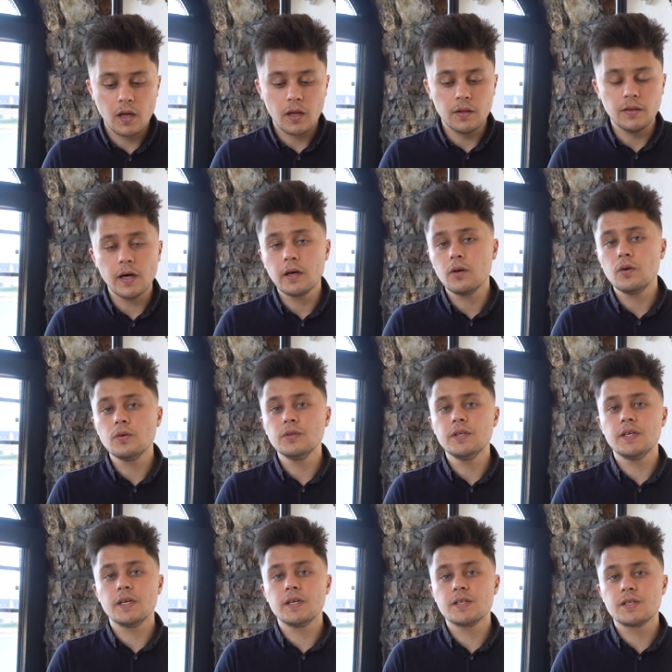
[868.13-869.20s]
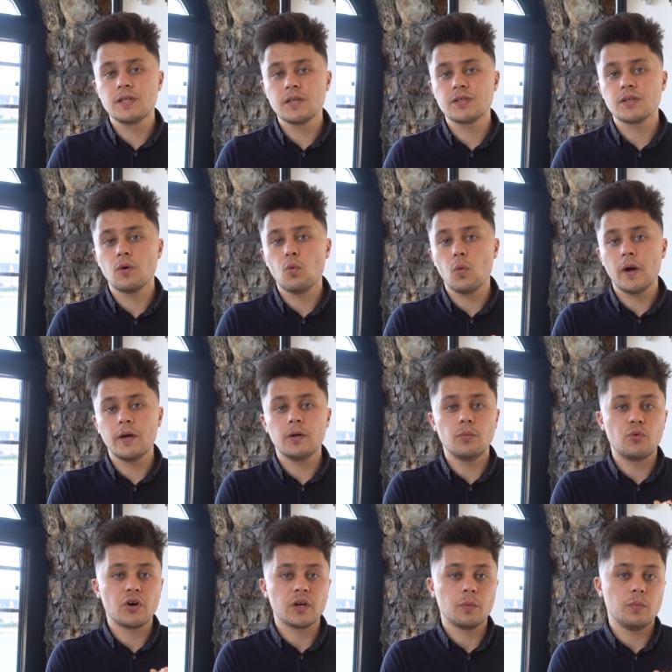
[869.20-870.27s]
not only is this a way to
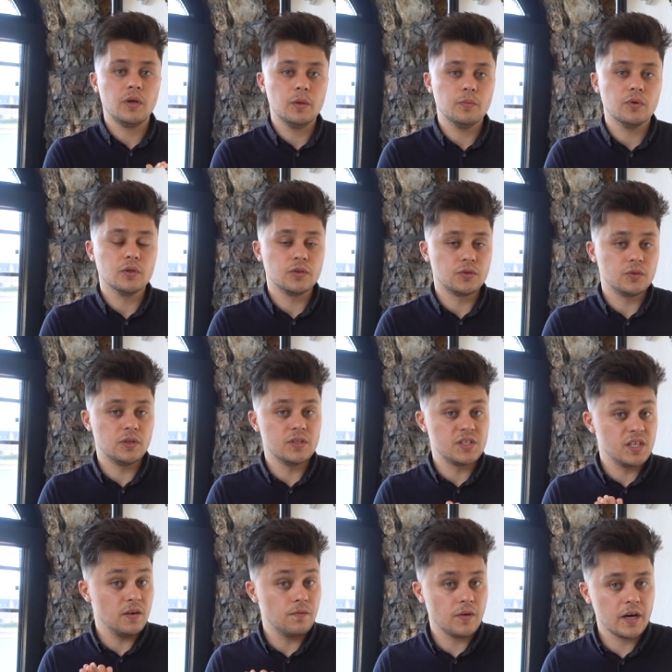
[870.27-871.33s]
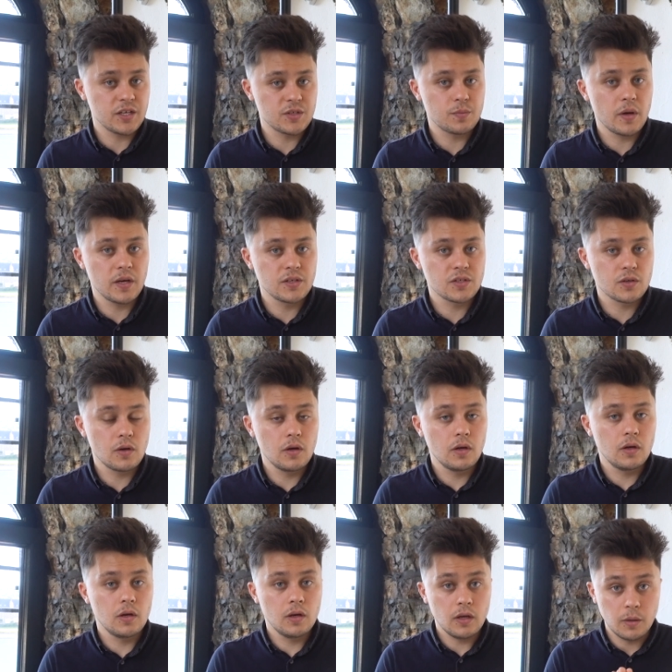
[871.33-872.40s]
bring people into the DeFi space,
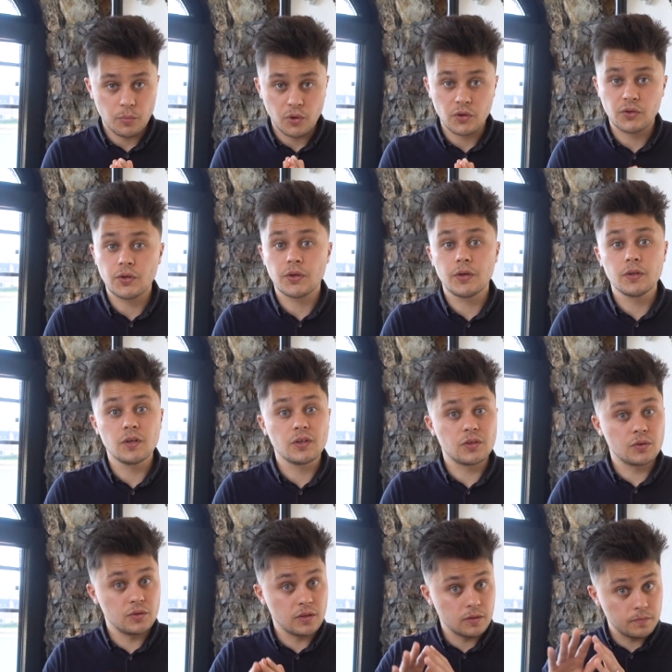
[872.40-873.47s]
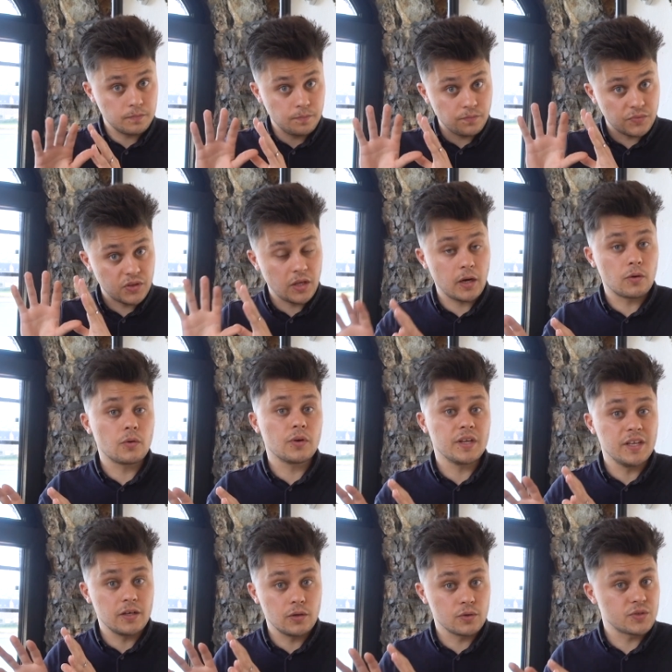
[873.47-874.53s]
in particular to the Terra
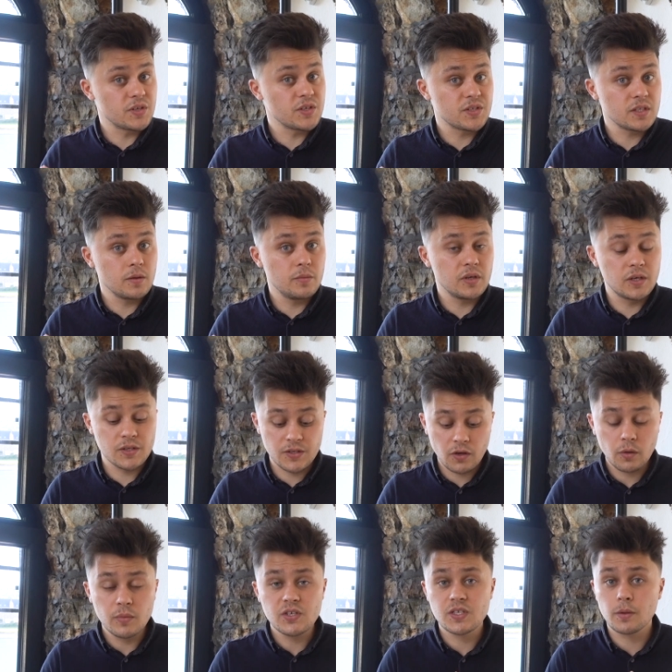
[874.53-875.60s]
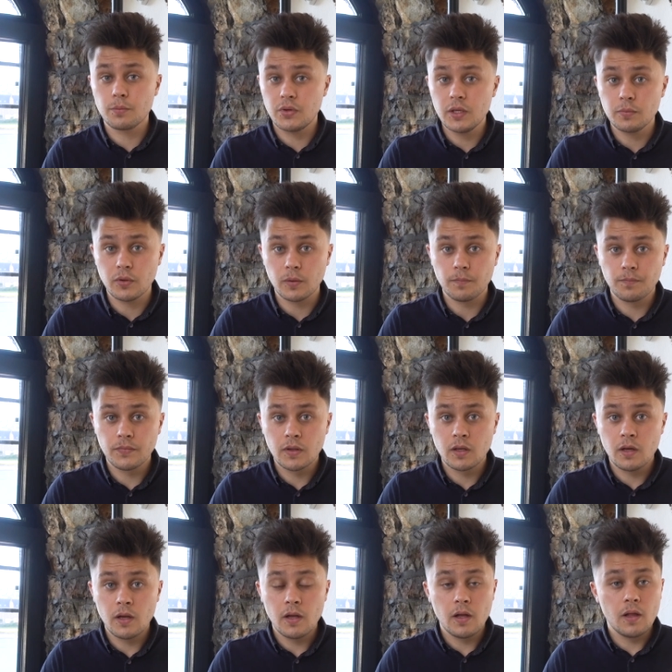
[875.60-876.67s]
ecosystem, because there could be some people
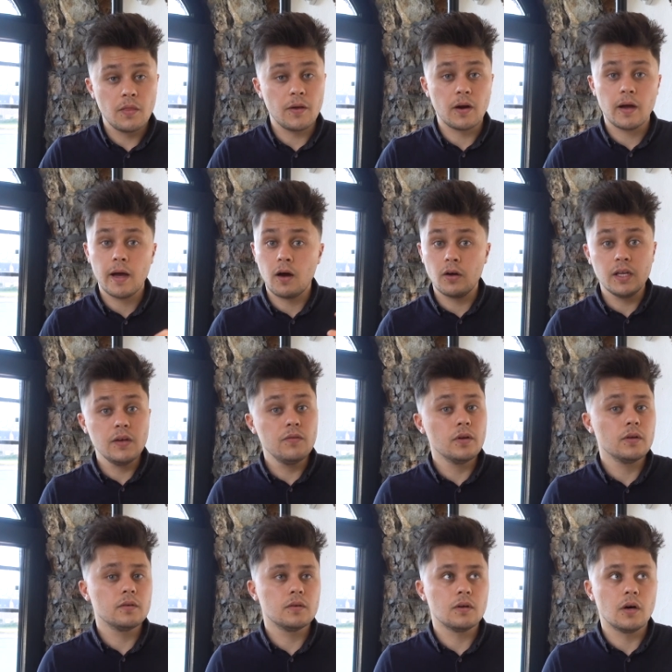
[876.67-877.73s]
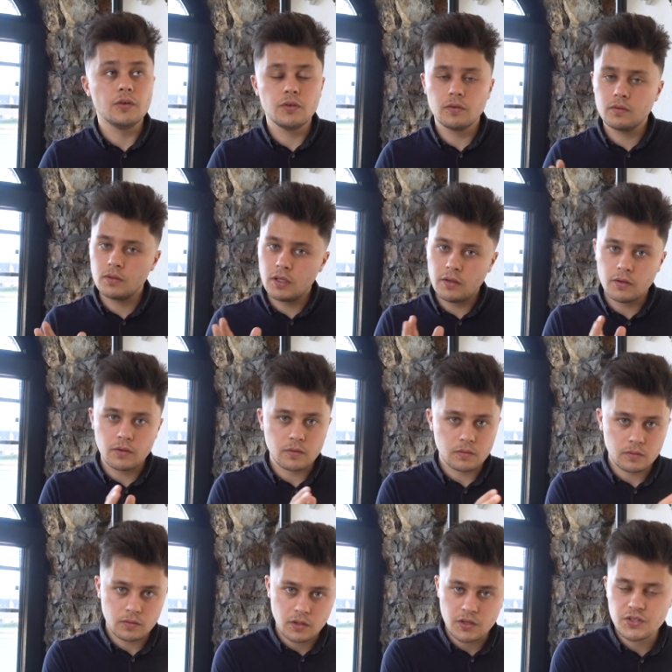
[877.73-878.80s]
that on even on either
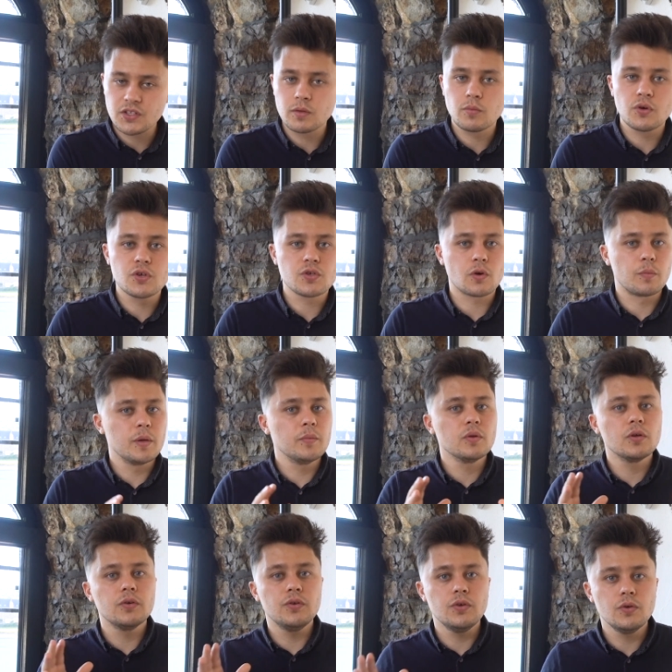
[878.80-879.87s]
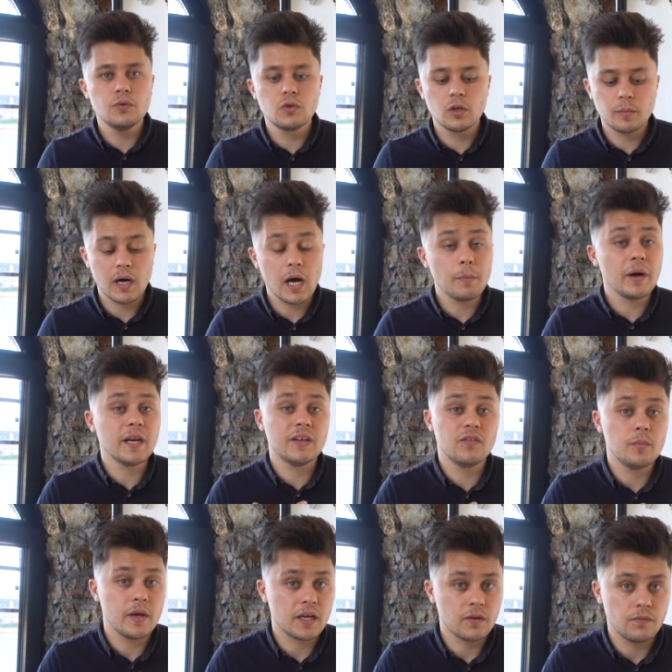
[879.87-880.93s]
customers or people on YouTube, I might even
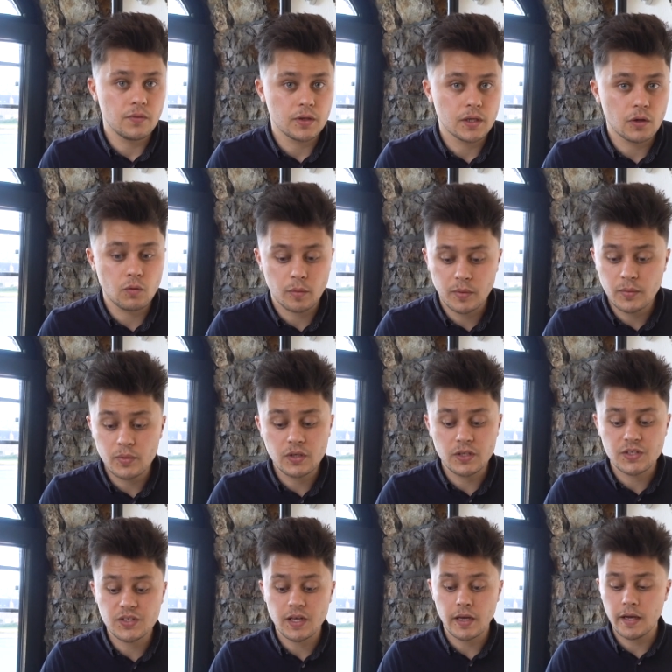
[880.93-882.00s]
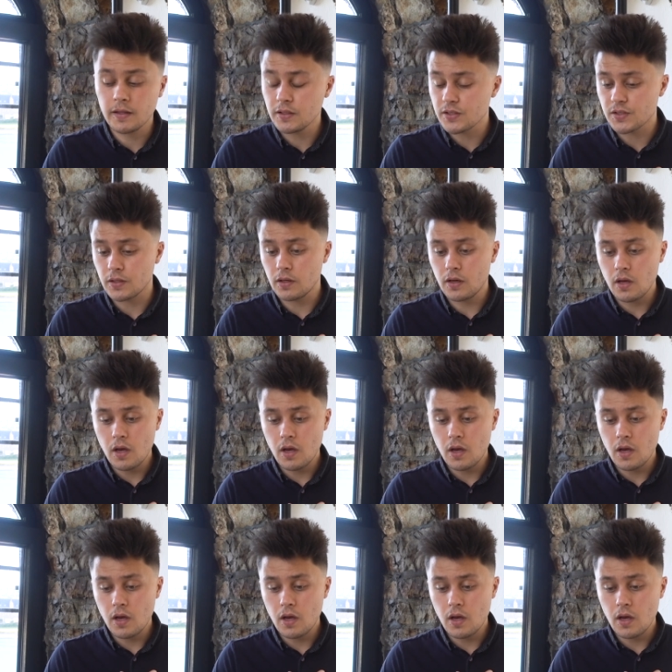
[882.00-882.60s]
make a video where people are going to say, hey, listen,